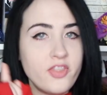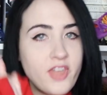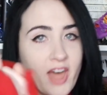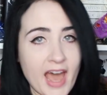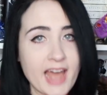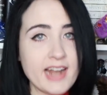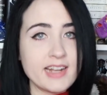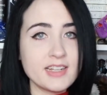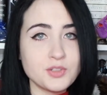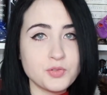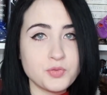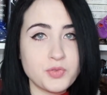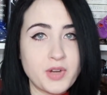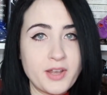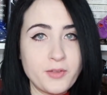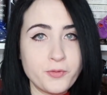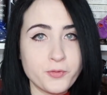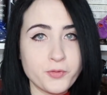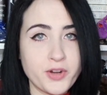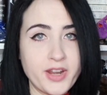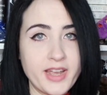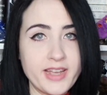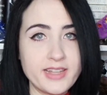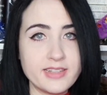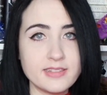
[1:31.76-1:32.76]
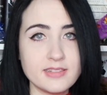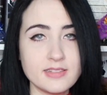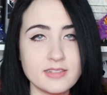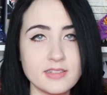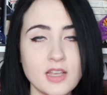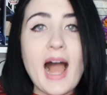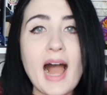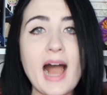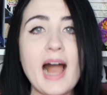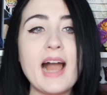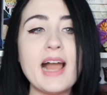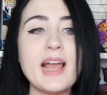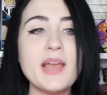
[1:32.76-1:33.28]
That is right, friends.
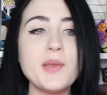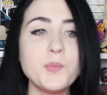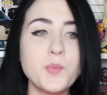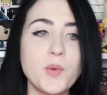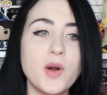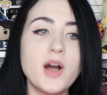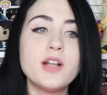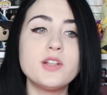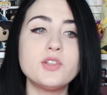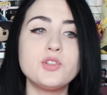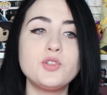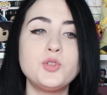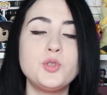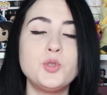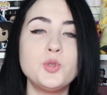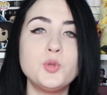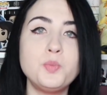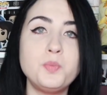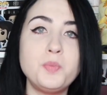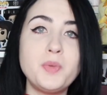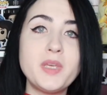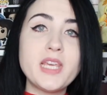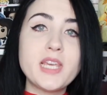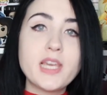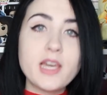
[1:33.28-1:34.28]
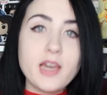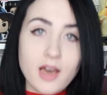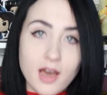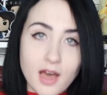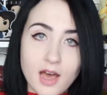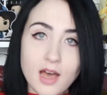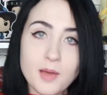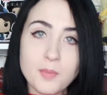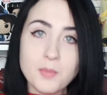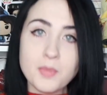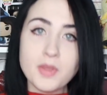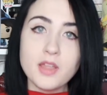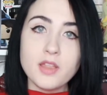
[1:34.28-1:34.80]
I want to
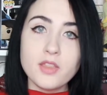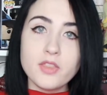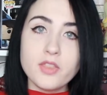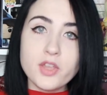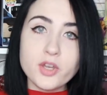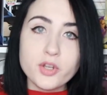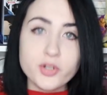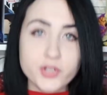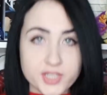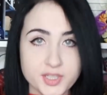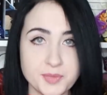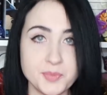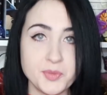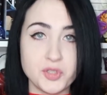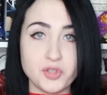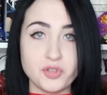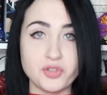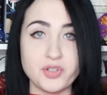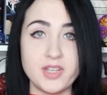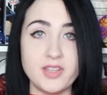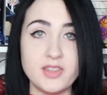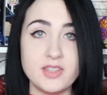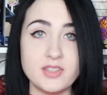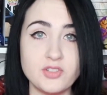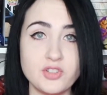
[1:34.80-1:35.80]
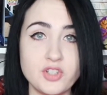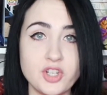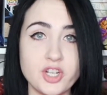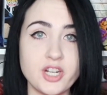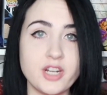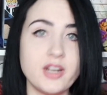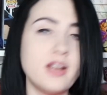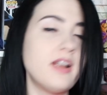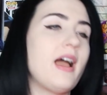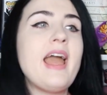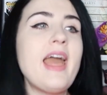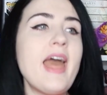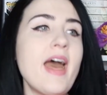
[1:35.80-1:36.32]
become the Christmas tree this
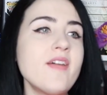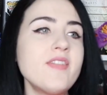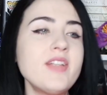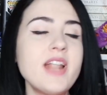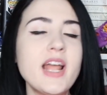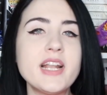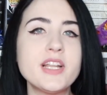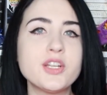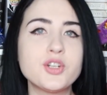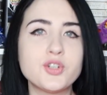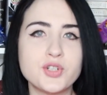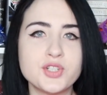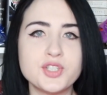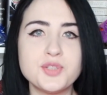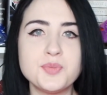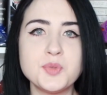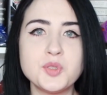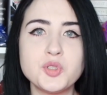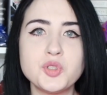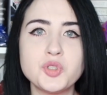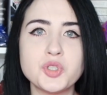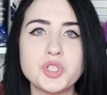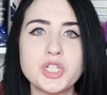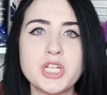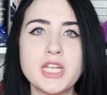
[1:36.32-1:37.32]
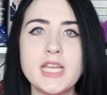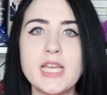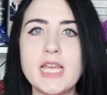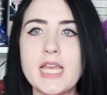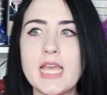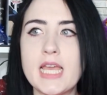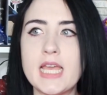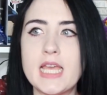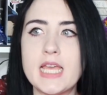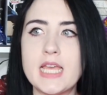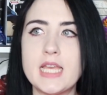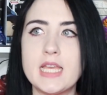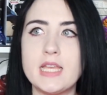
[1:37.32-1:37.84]
year. I haven't had a Christmas
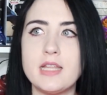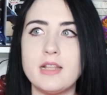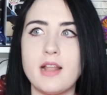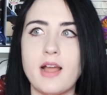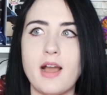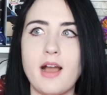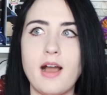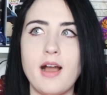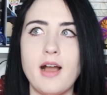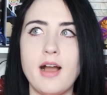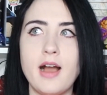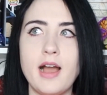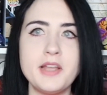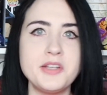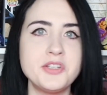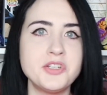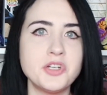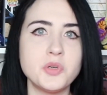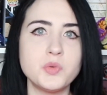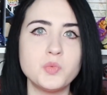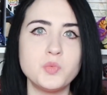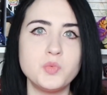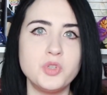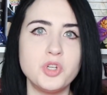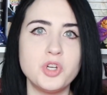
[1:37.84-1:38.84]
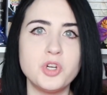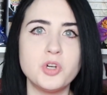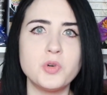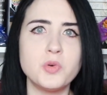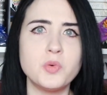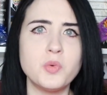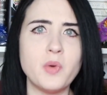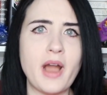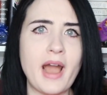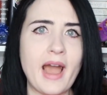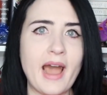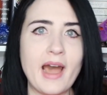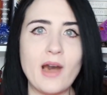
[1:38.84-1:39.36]
tree in I don't
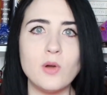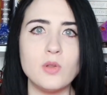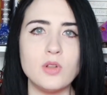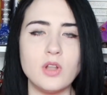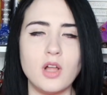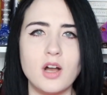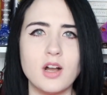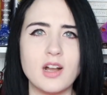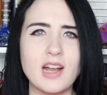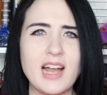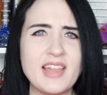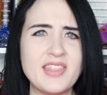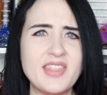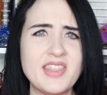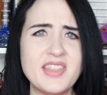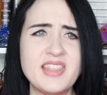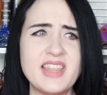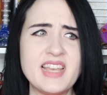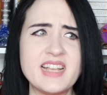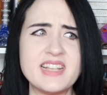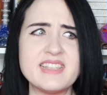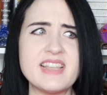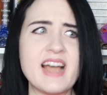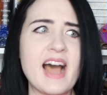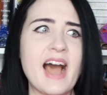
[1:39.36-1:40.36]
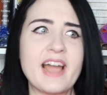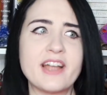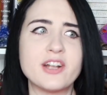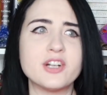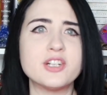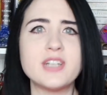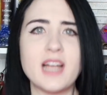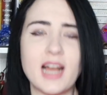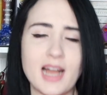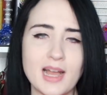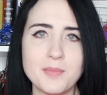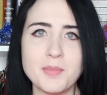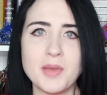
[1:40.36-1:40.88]
know how long. I think the
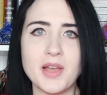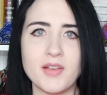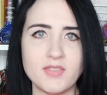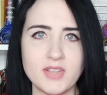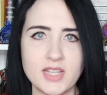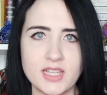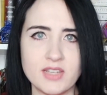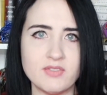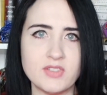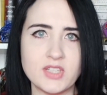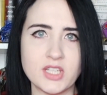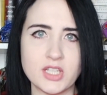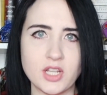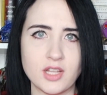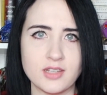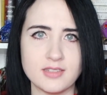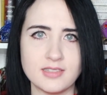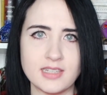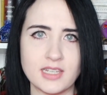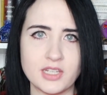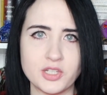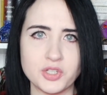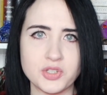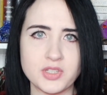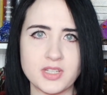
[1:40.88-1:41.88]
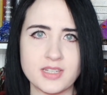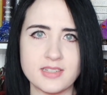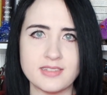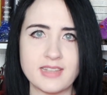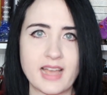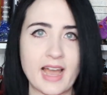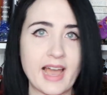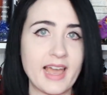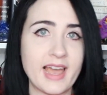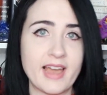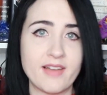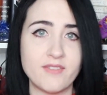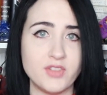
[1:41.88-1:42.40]
entire time I've lived in Los
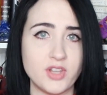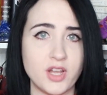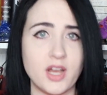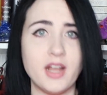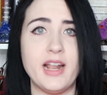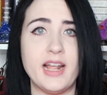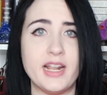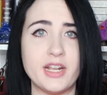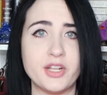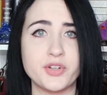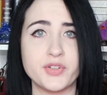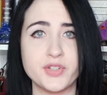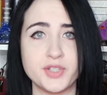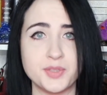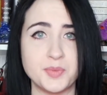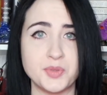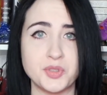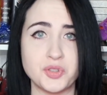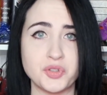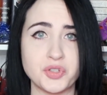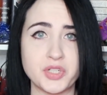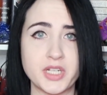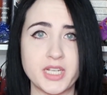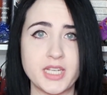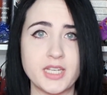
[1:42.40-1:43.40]
Angeles, I have not had a Christmas